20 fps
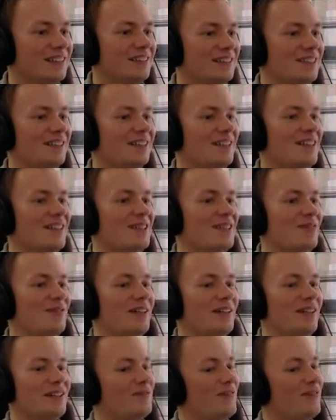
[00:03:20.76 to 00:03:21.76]
Oh, he's
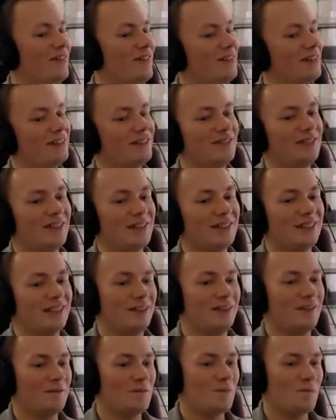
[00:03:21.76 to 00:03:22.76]
feeling very ill right
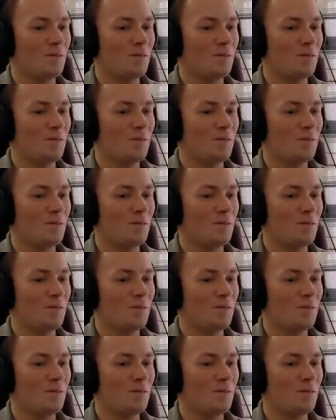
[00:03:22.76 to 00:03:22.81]
now.